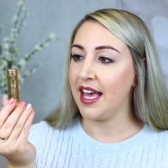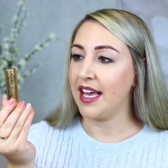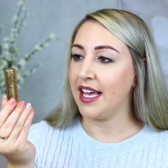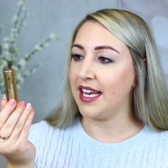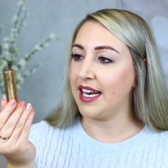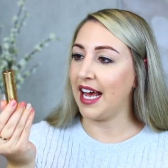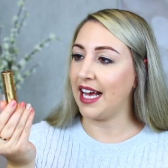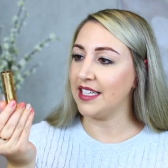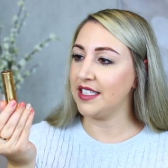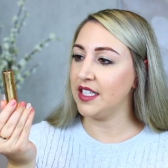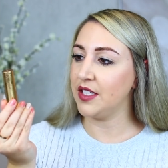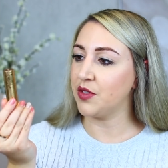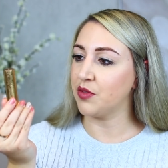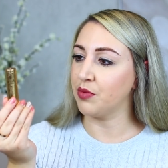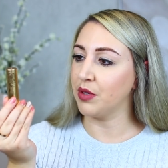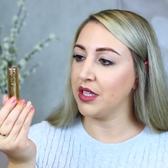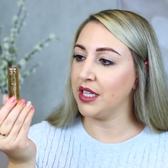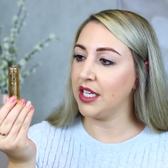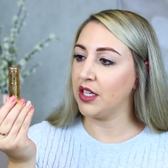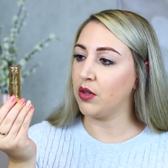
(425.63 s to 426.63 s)
It has this
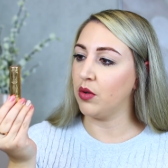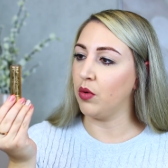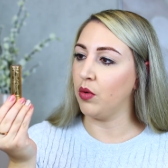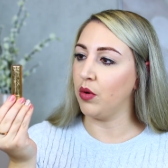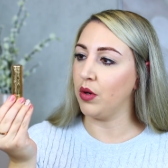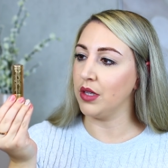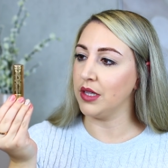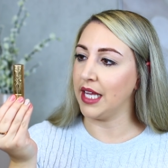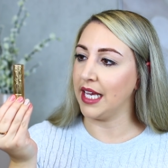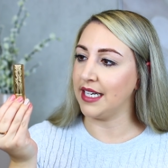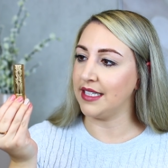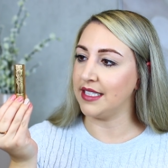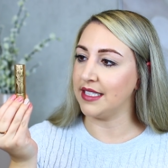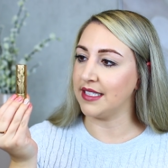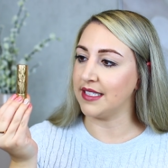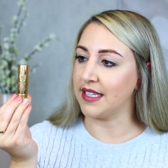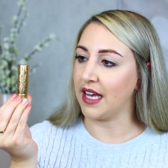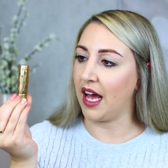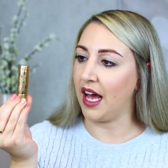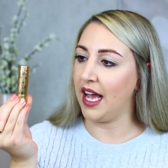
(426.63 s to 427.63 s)
really cool like
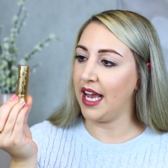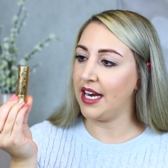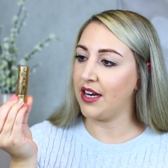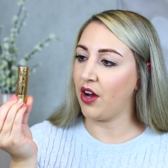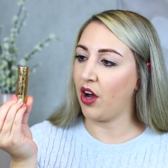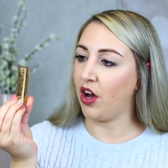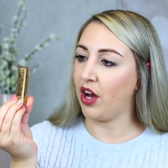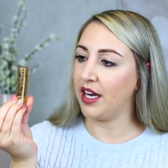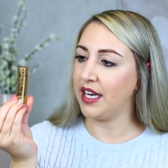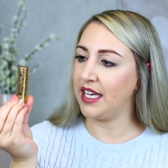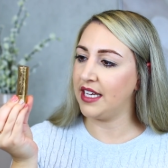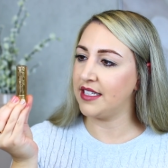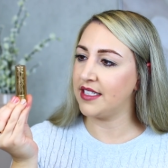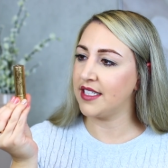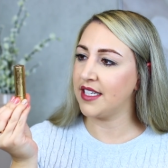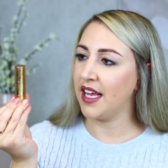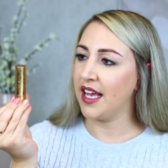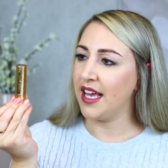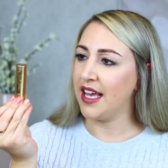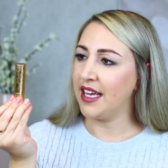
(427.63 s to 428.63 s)
design on
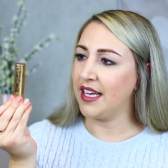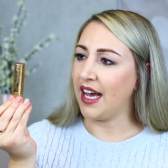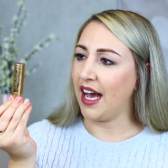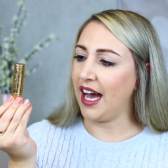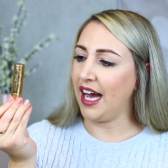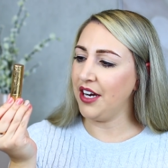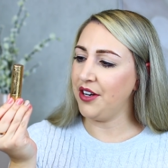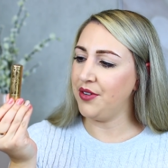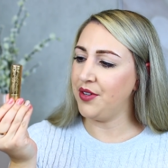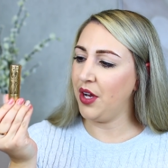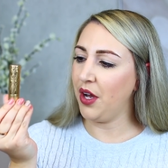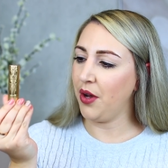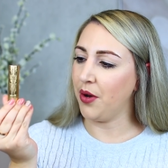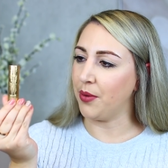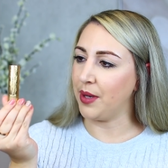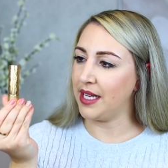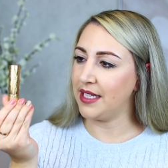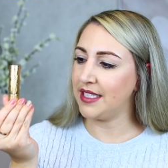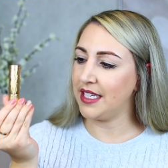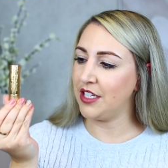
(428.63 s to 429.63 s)
it. I don't
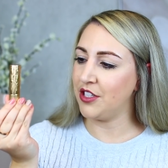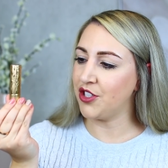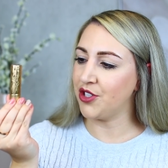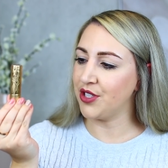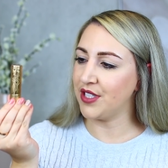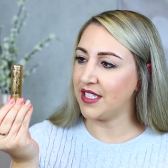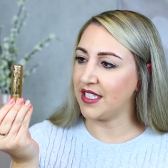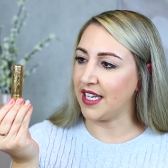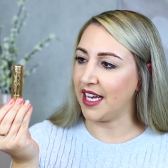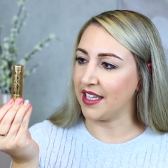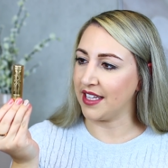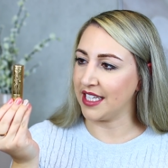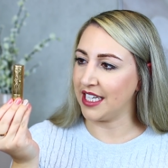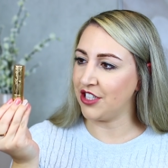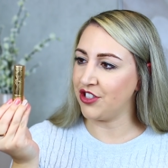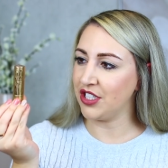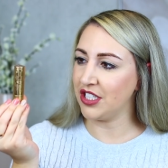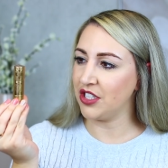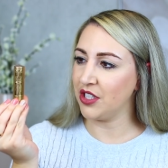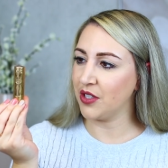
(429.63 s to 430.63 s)
know, it's interesting. Like
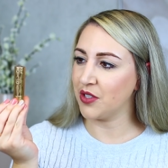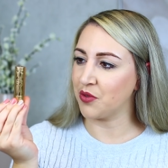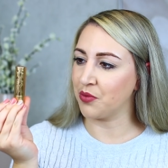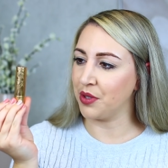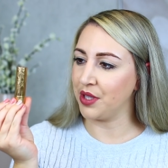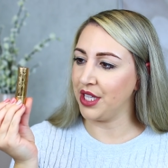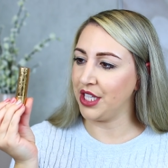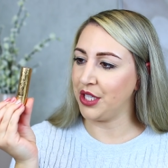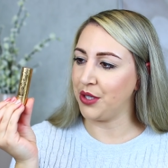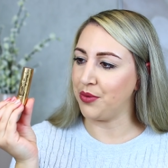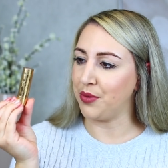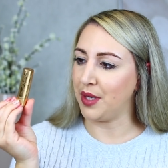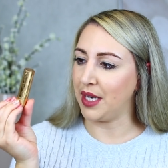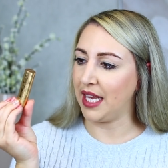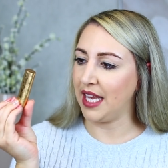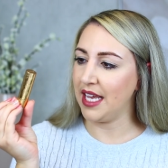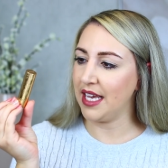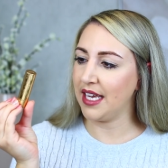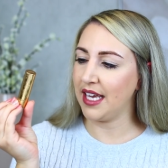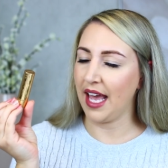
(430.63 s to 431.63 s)
it just looks really
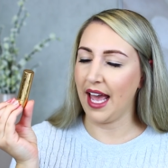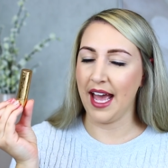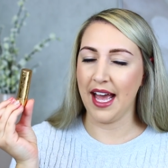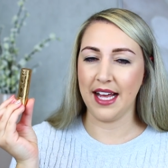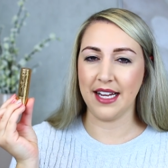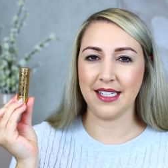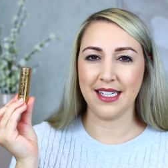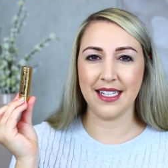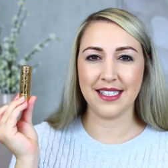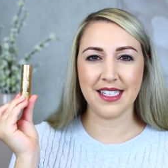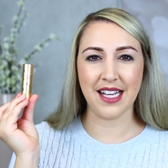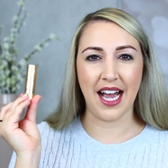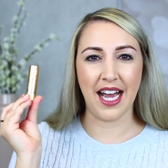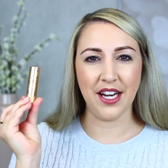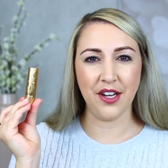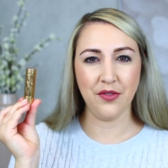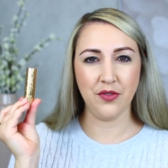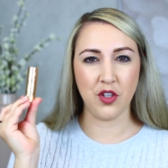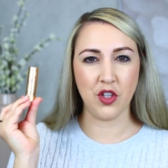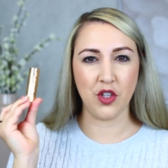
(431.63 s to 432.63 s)
unique, and it's
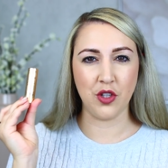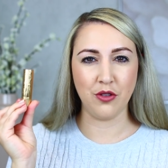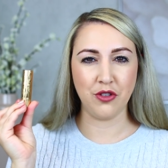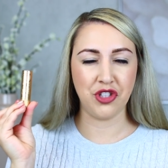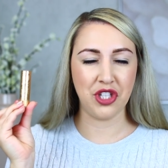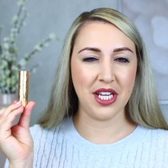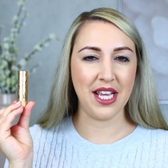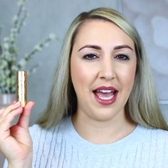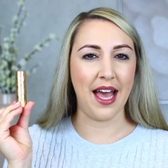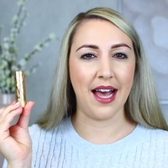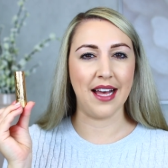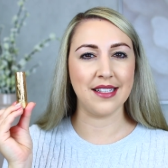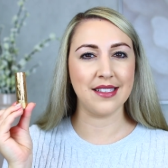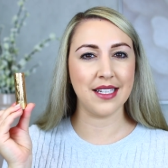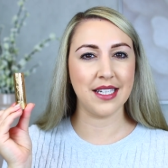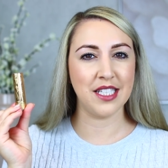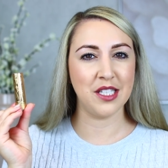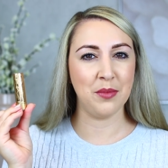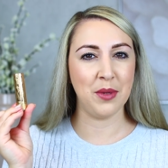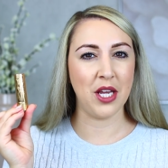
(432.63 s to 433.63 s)
kind of
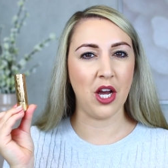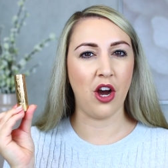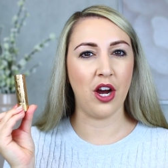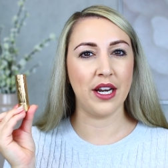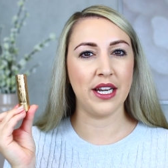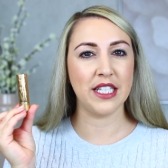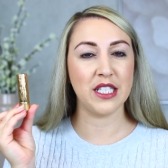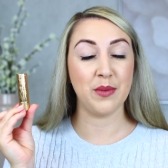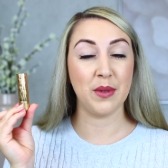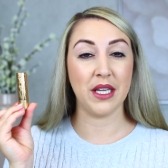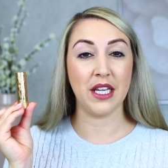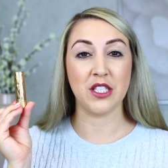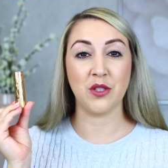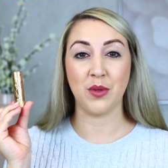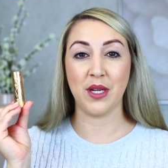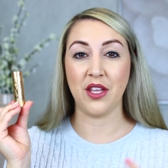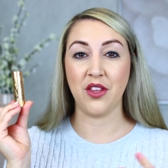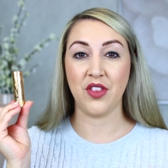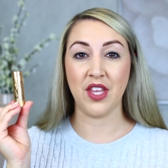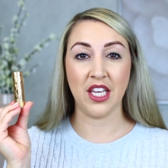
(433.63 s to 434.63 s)
Gucci-esque, to be honest, because
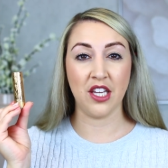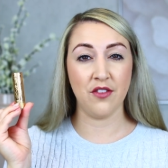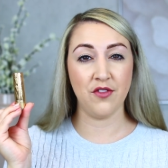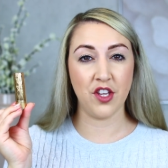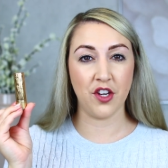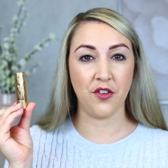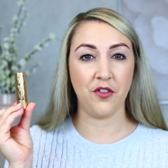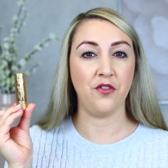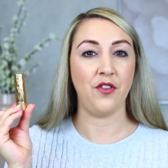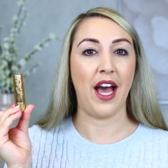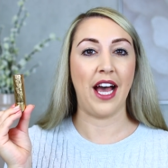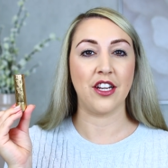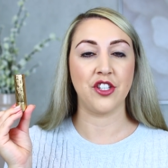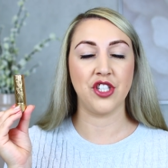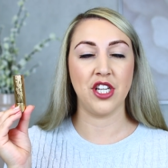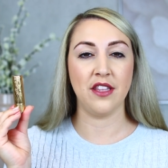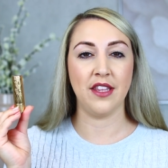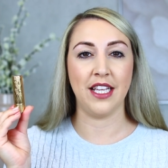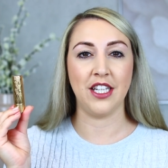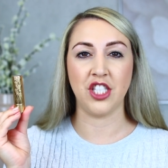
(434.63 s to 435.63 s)
when I think of their
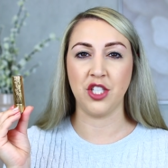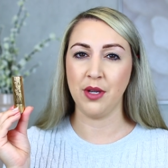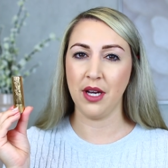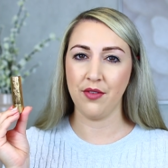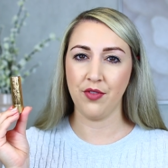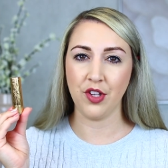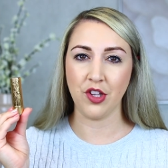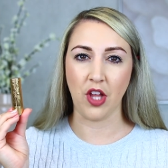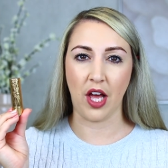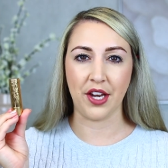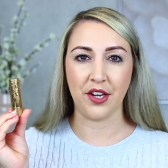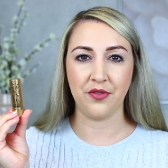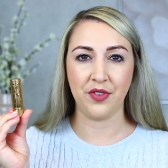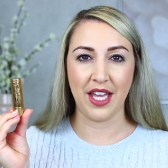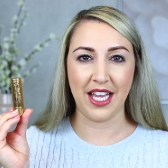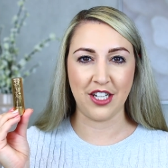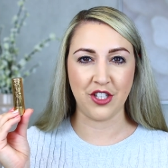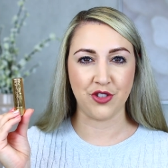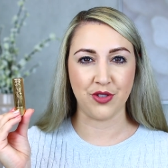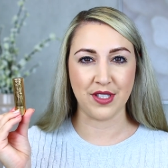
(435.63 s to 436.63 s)
fashion, they do have a lot of
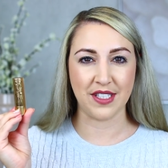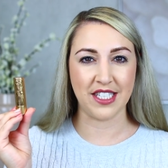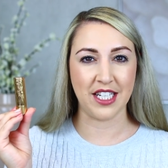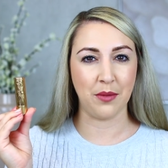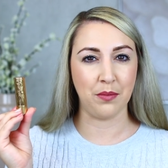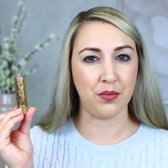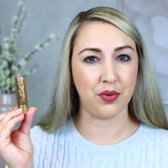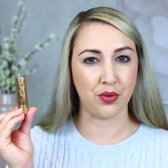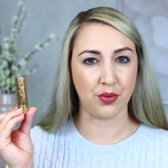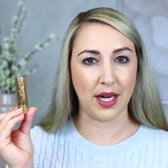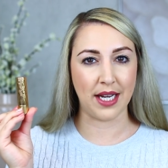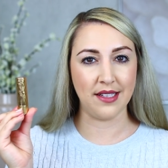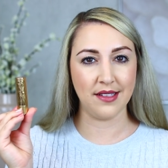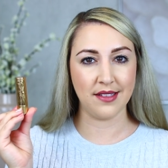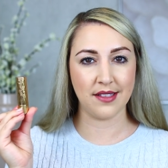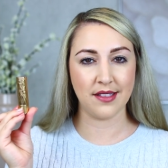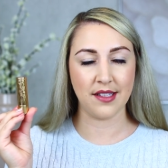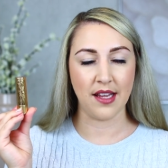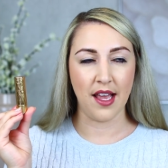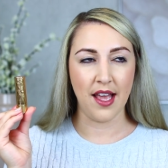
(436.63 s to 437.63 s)
interesting
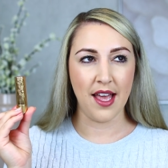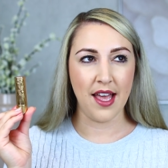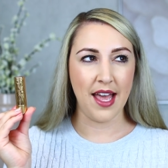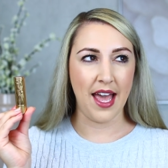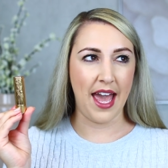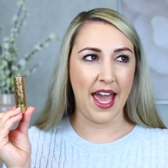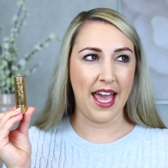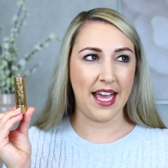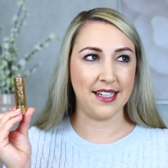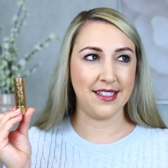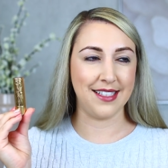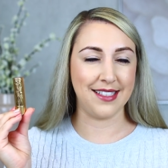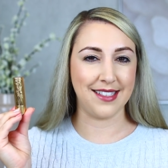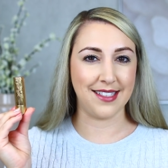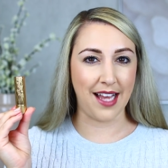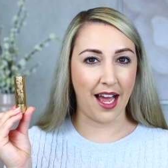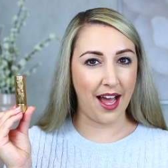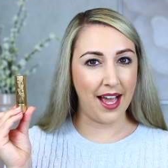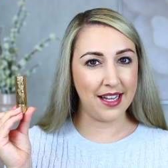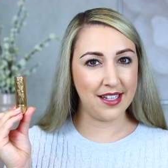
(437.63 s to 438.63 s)
prints and
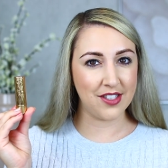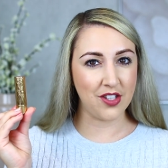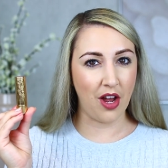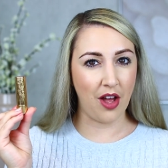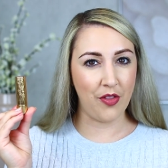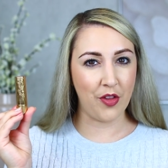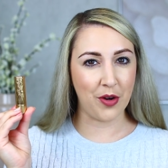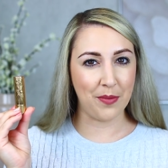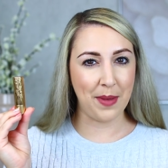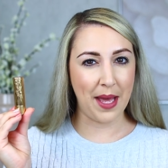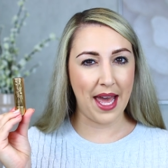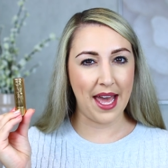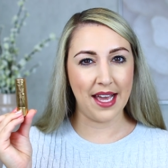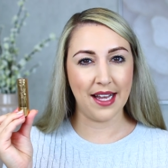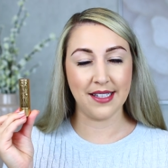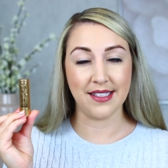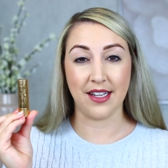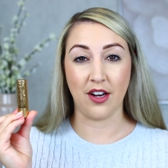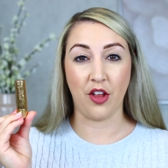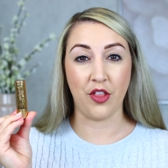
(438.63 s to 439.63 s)
designs on their
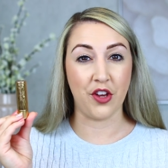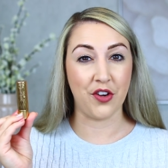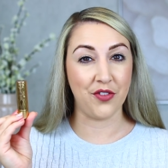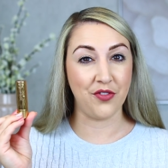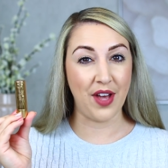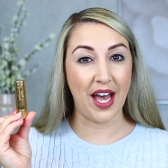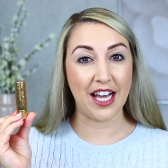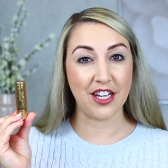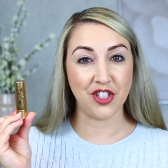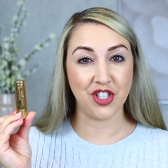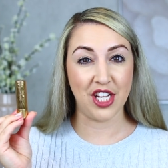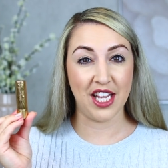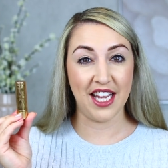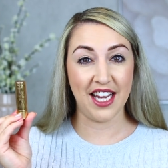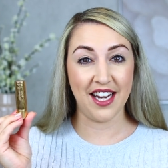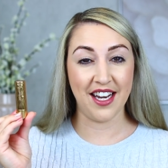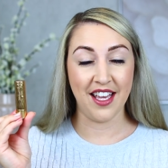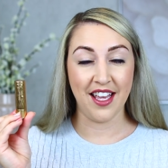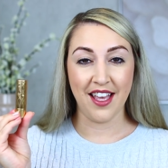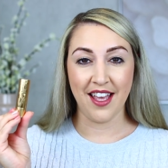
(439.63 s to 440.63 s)
bags and on their
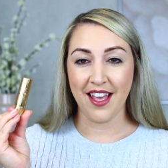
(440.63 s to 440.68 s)
fashion.